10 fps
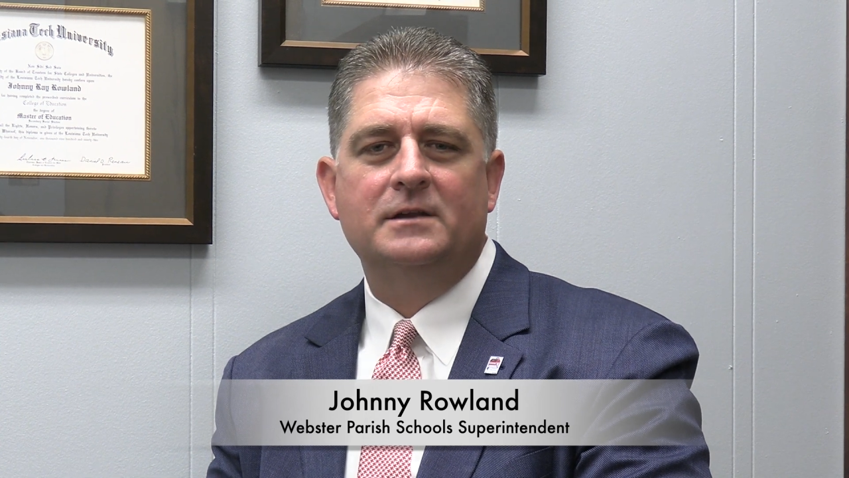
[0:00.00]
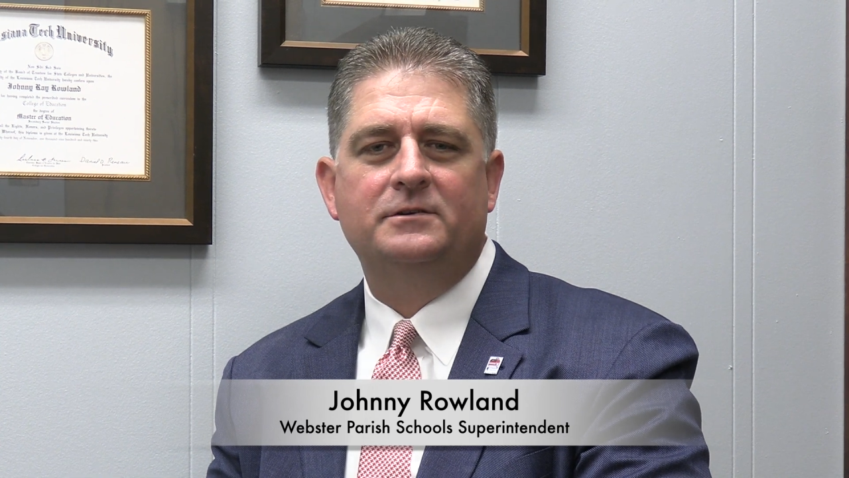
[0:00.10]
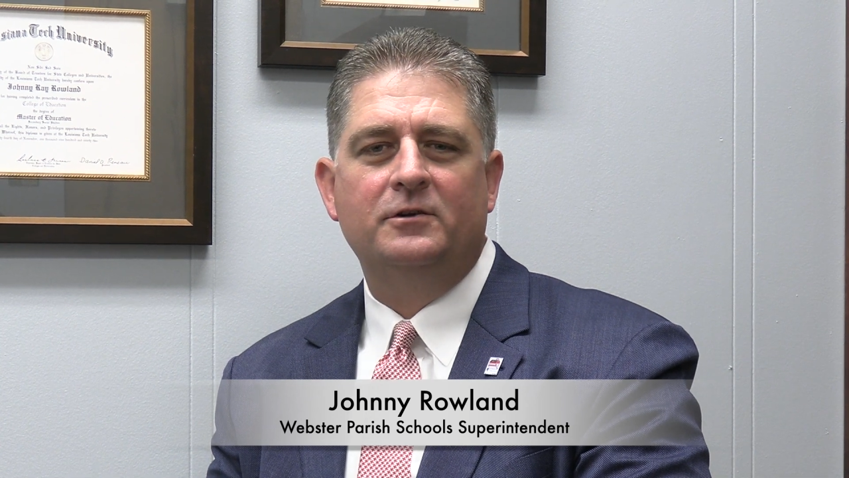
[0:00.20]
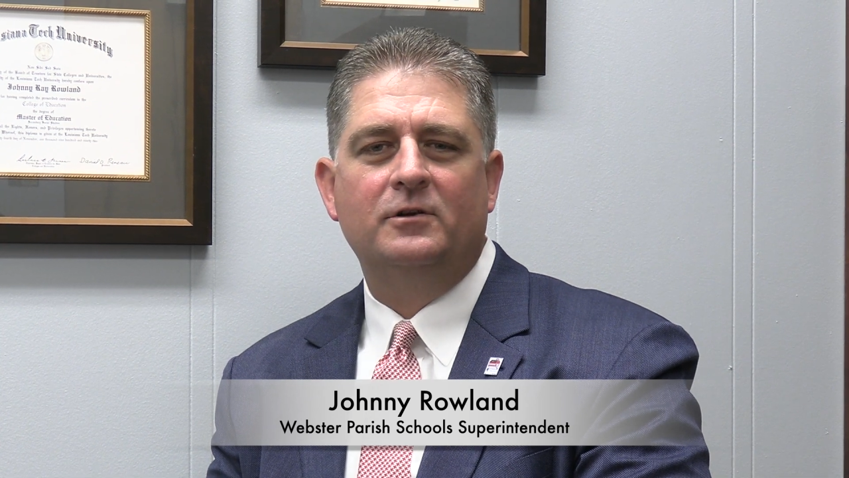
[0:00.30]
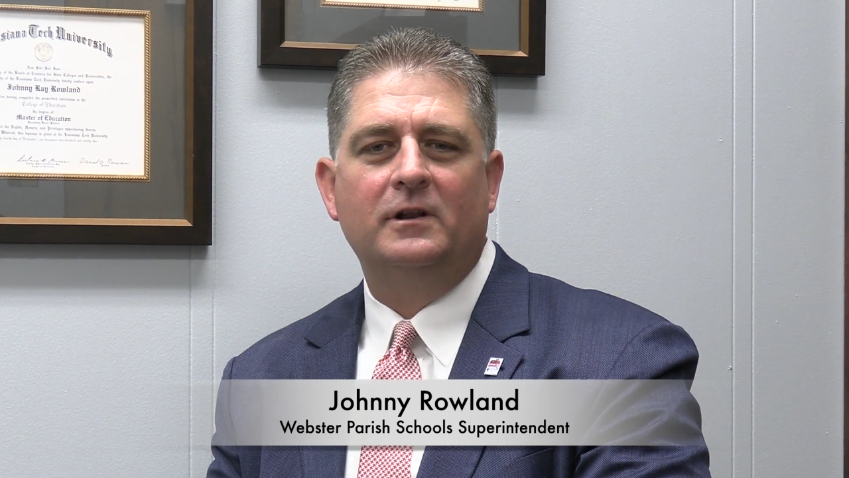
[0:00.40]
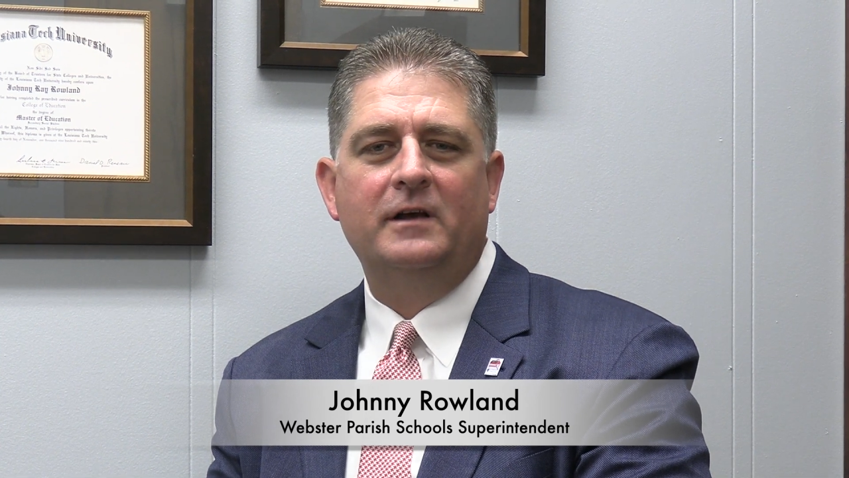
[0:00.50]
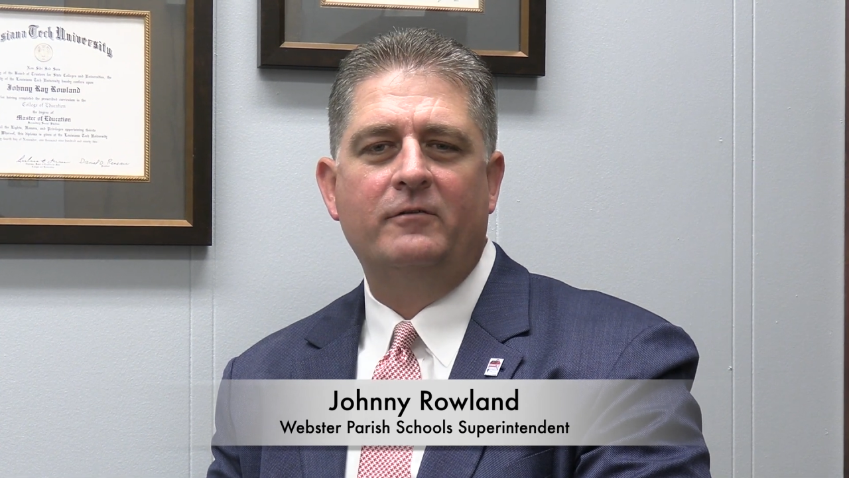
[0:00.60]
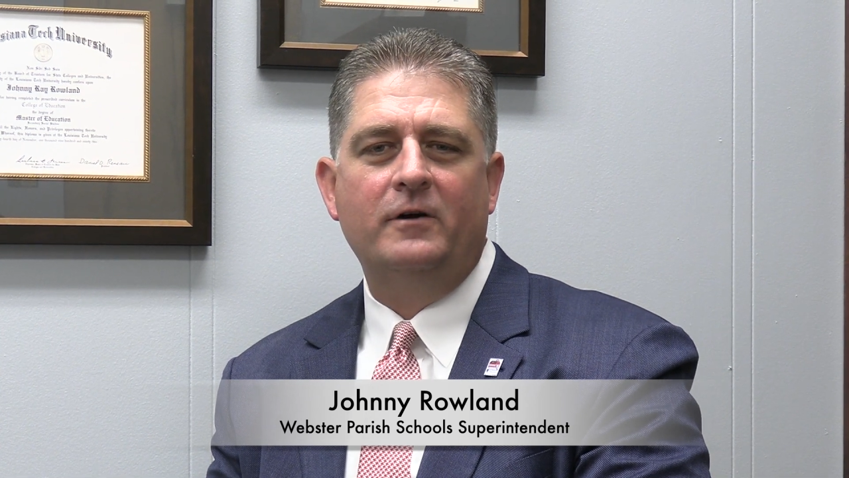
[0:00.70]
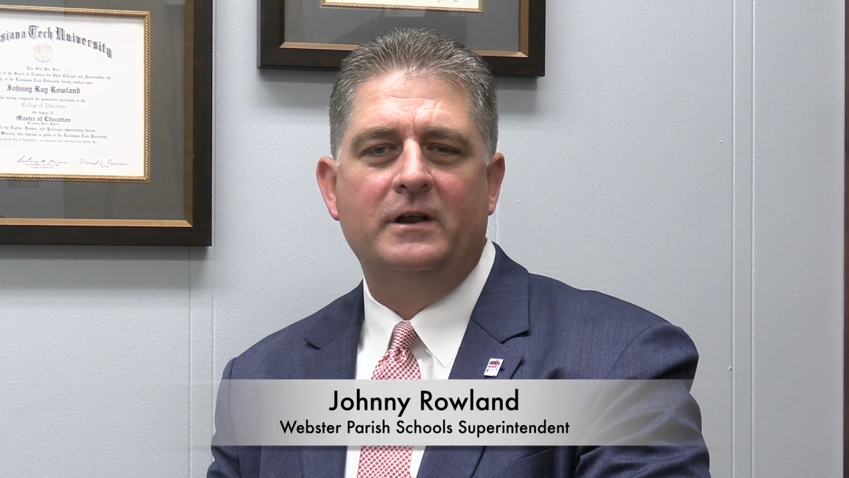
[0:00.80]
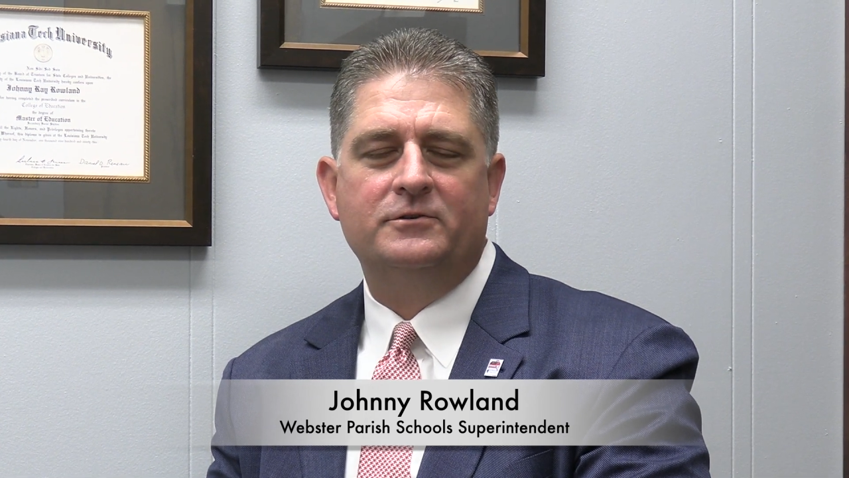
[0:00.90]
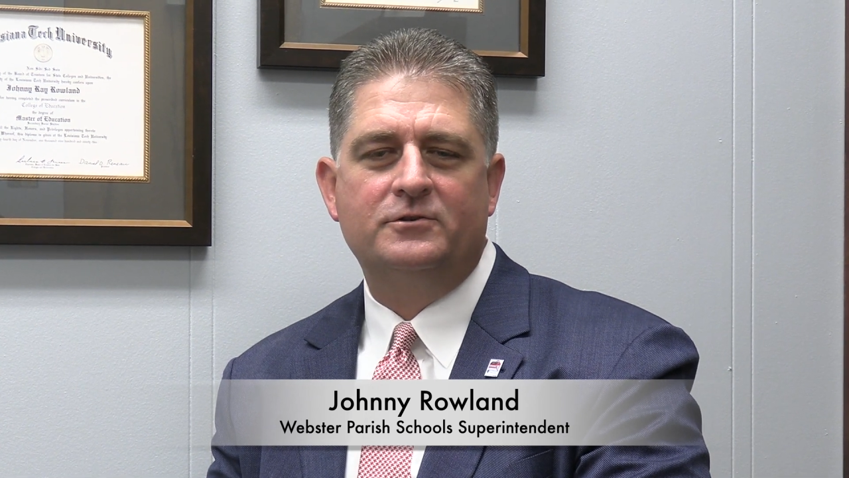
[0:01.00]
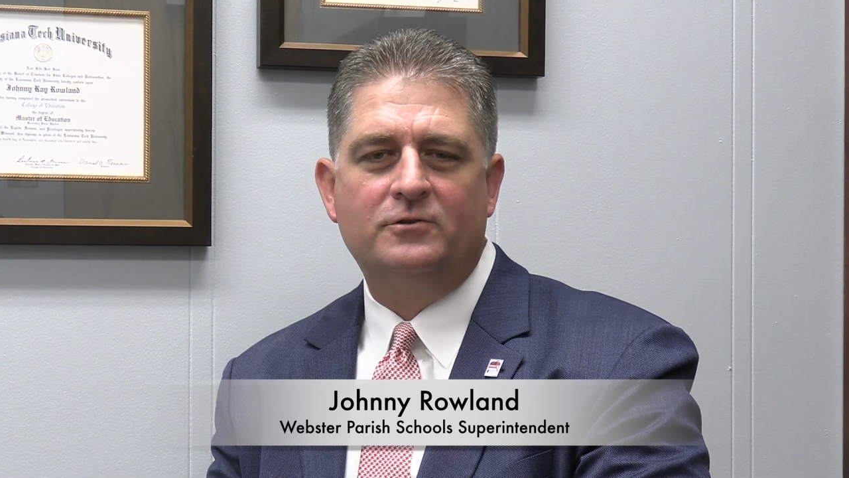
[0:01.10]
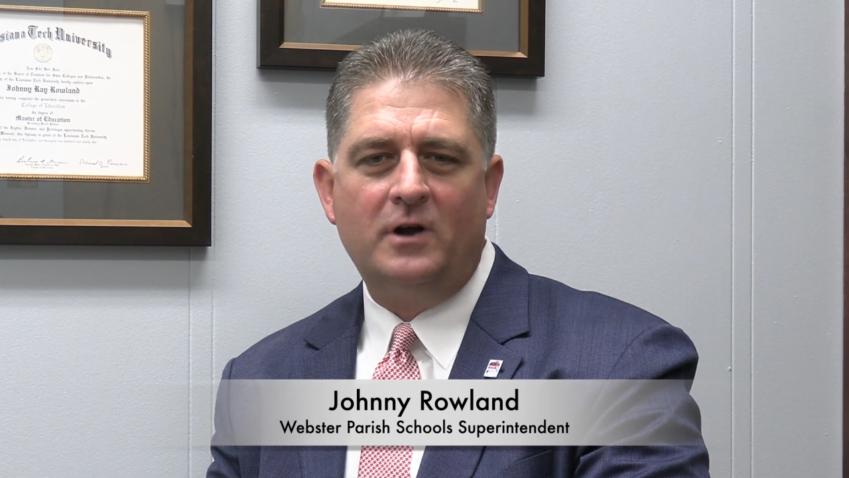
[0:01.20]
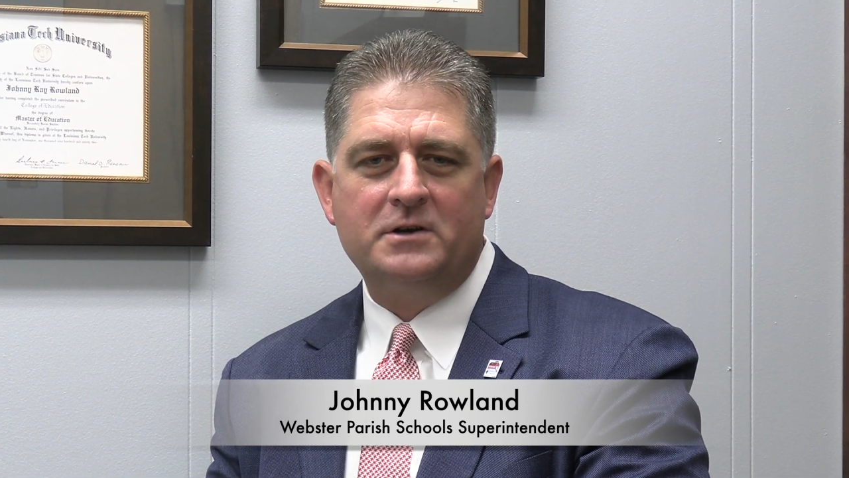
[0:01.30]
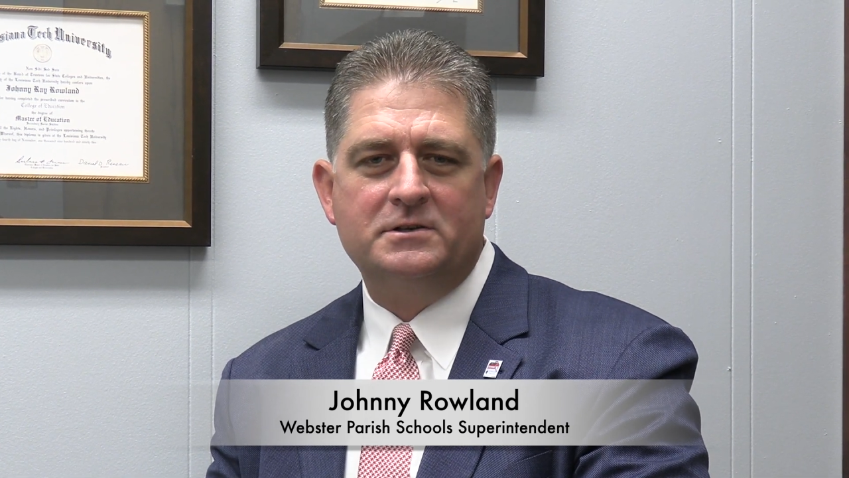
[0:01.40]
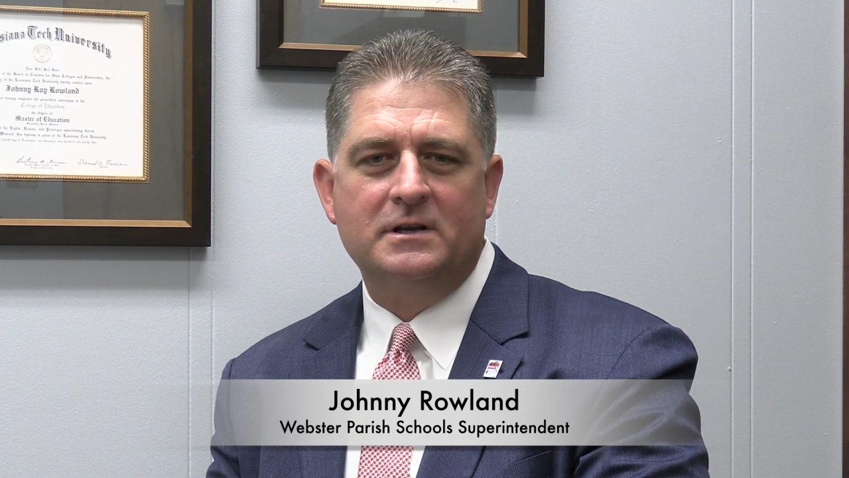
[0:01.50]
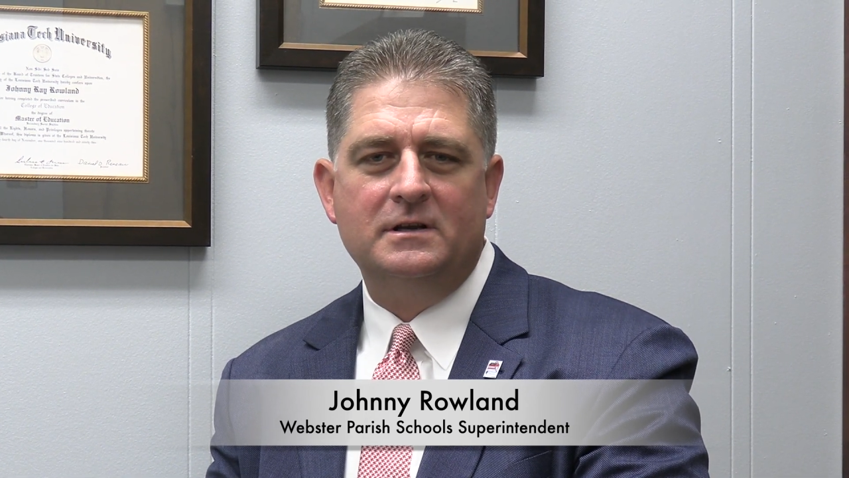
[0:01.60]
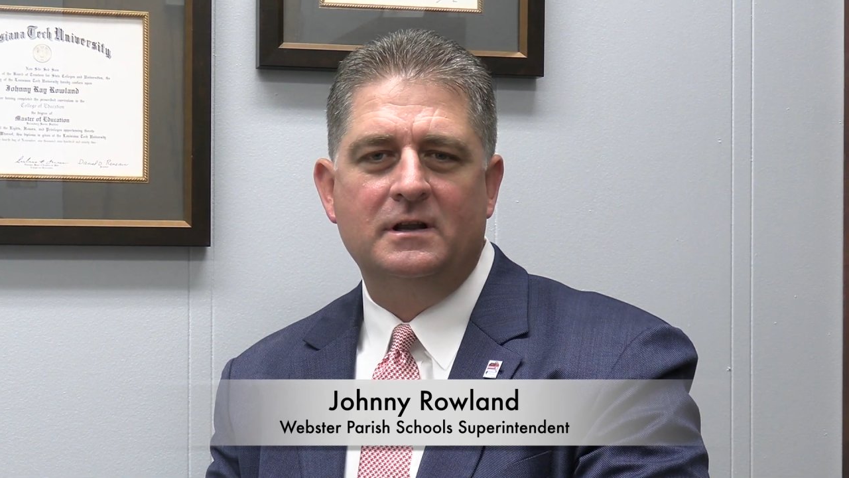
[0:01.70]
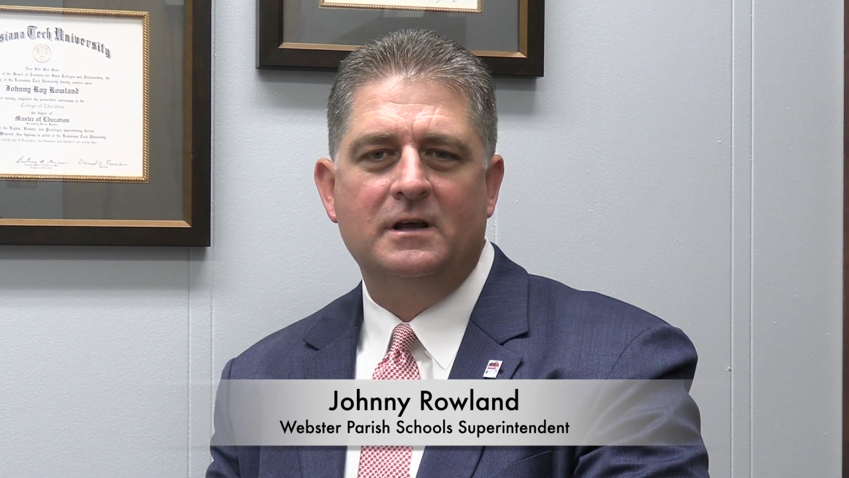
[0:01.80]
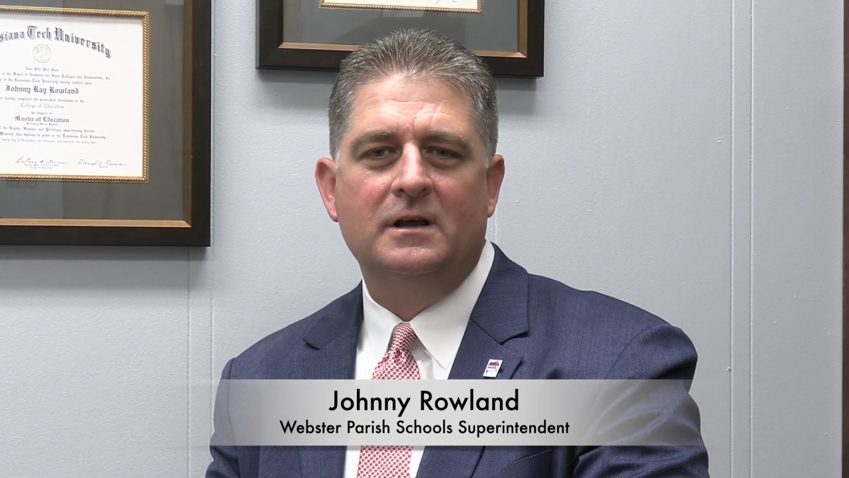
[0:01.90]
to deliver instruction